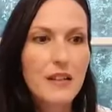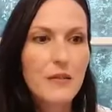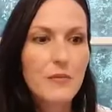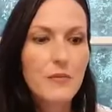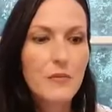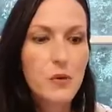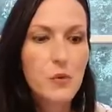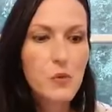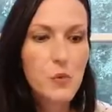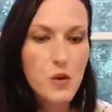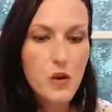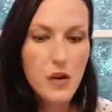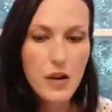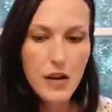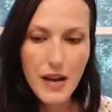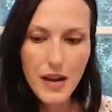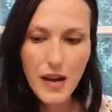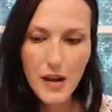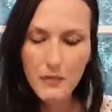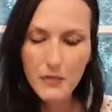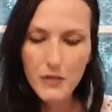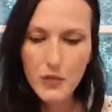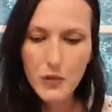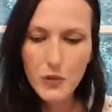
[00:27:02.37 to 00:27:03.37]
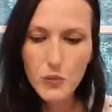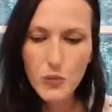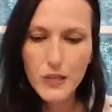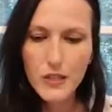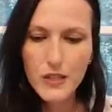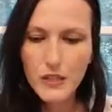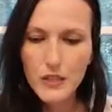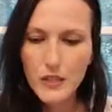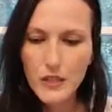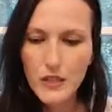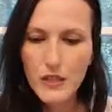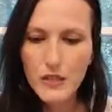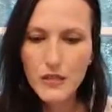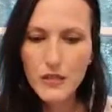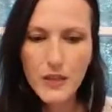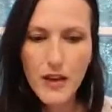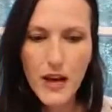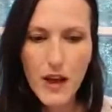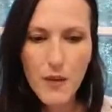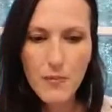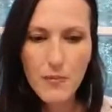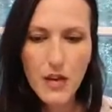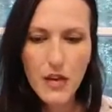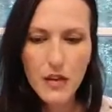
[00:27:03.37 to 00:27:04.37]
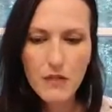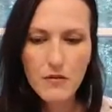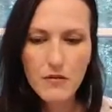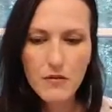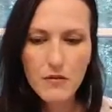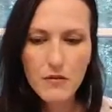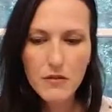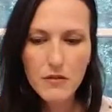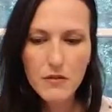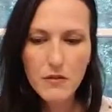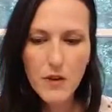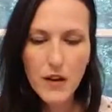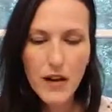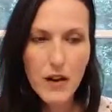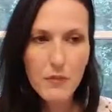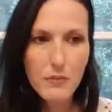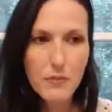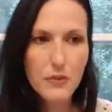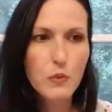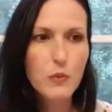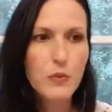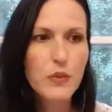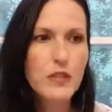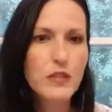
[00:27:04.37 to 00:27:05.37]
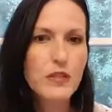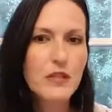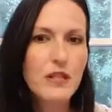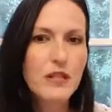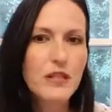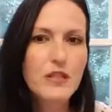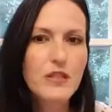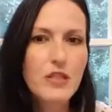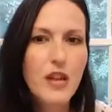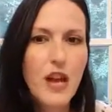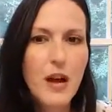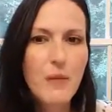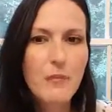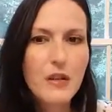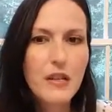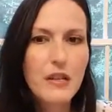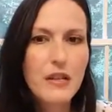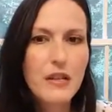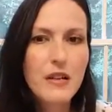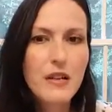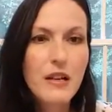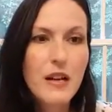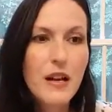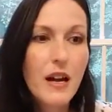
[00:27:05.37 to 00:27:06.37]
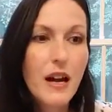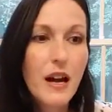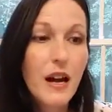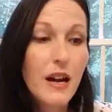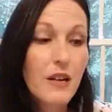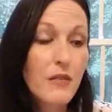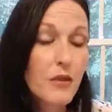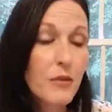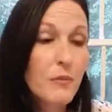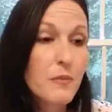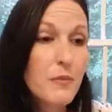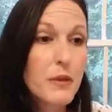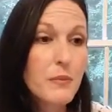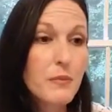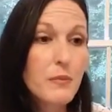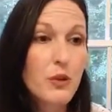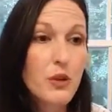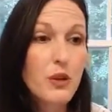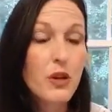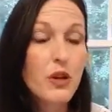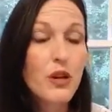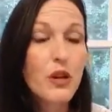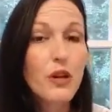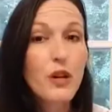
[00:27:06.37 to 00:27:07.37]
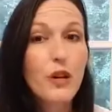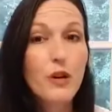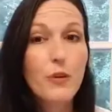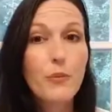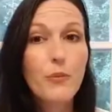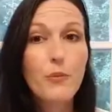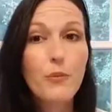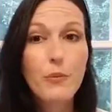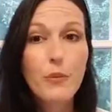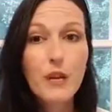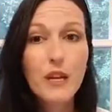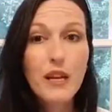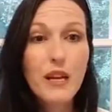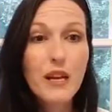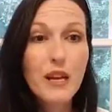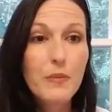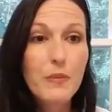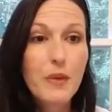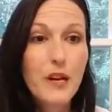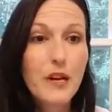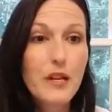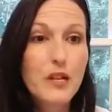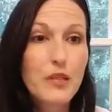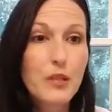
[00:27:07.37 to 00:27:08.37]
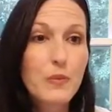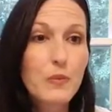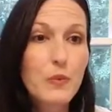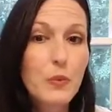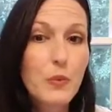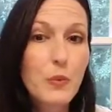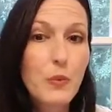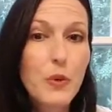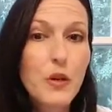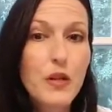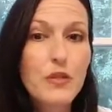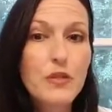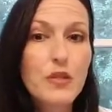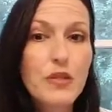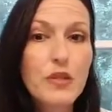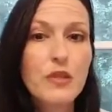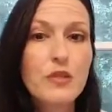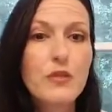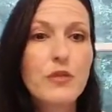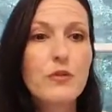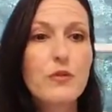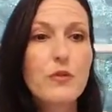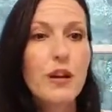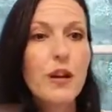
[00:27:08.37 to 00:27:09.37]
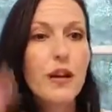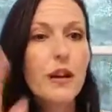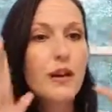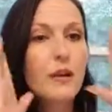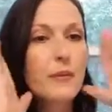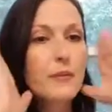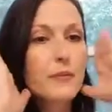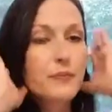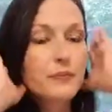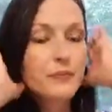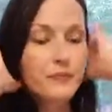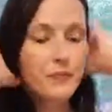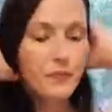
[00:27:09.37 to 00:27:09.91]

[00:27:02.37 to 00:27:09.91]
But what happens when it does happen? What happened when it does happen? I remember me and my husband went to um,